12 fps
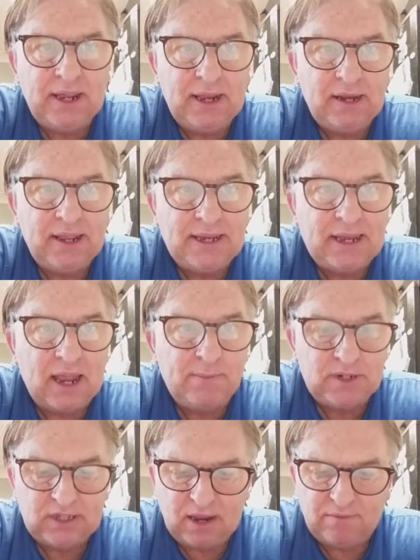league game
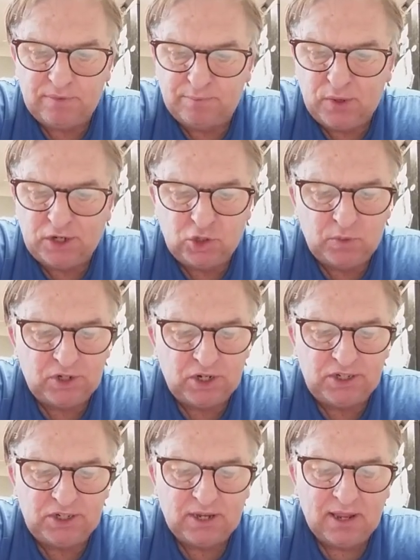at Stamford Bridge, which
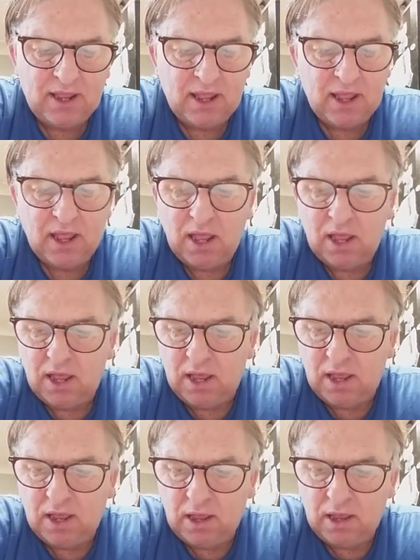is,
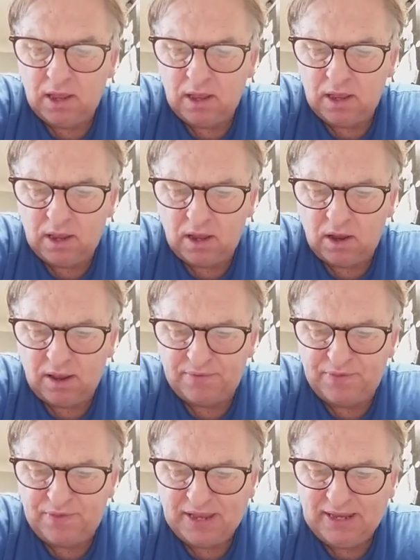I
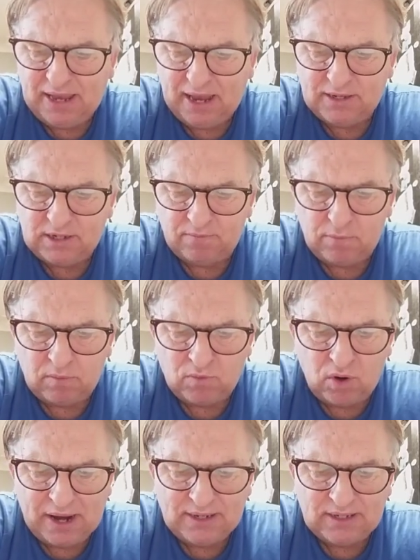think I'm
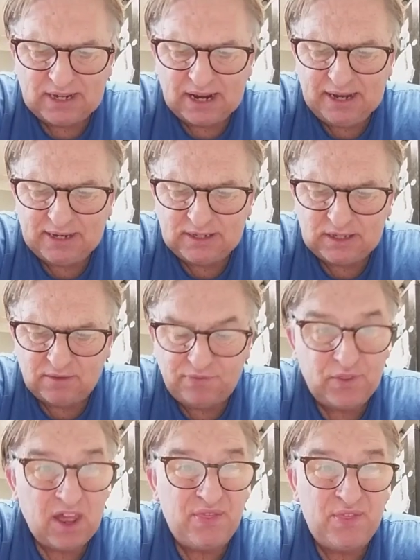right in saying it's a
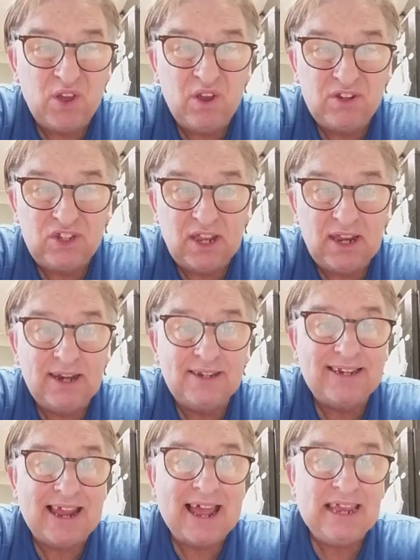Thursday.
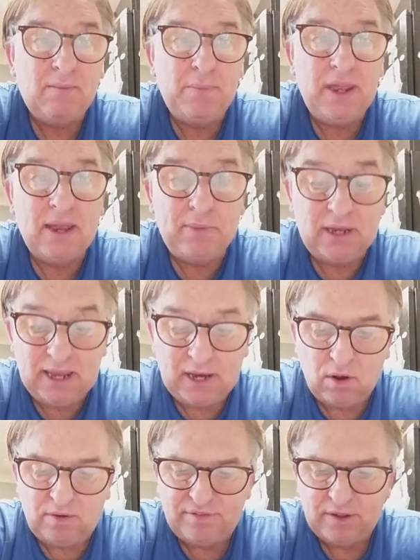It's at 8 p.m.
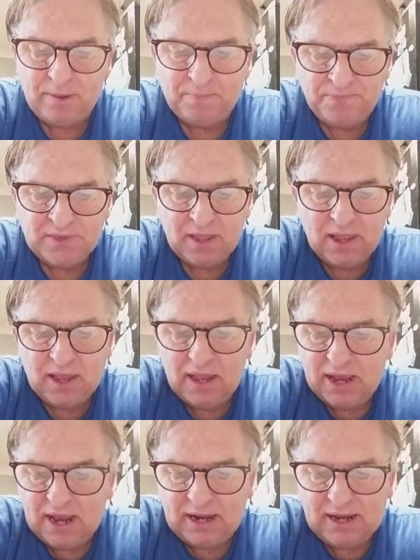kickoff.
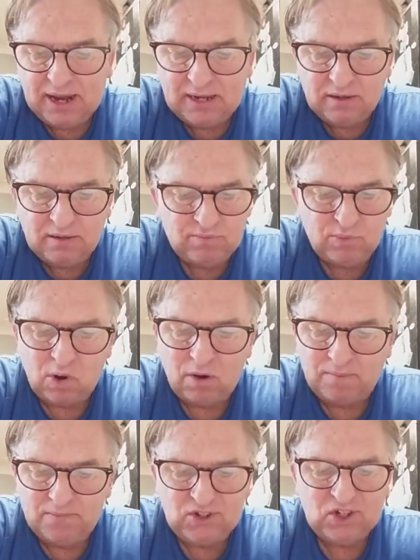And then,
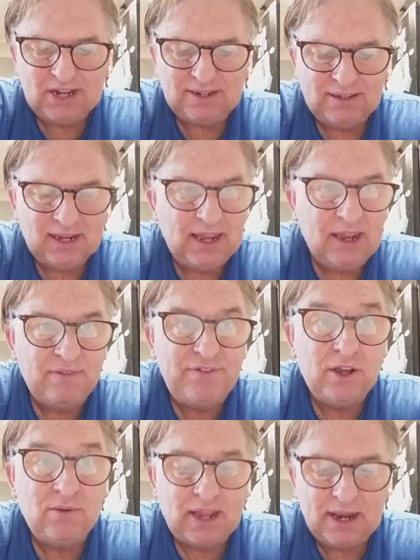Sunday, a
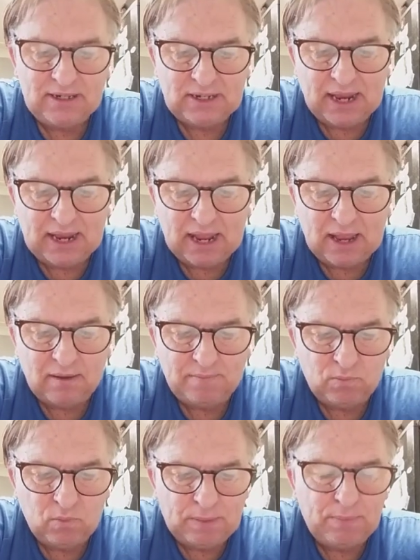few days later,
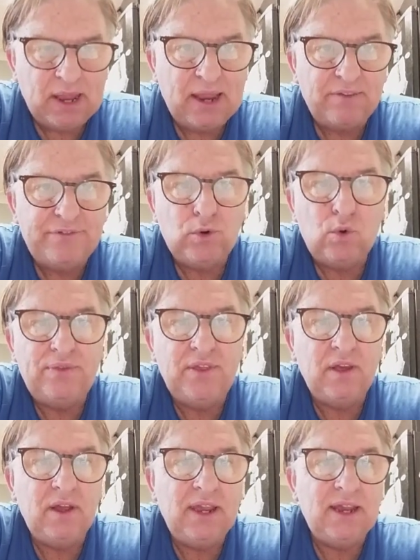we play at
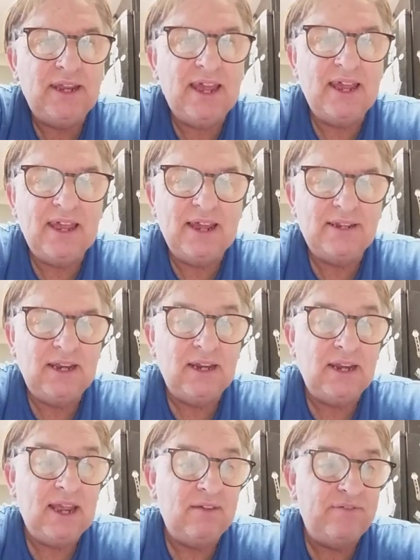4:30 at the Etihad
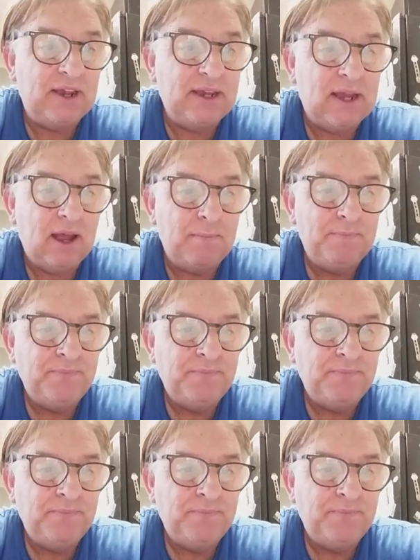in the FA Cup.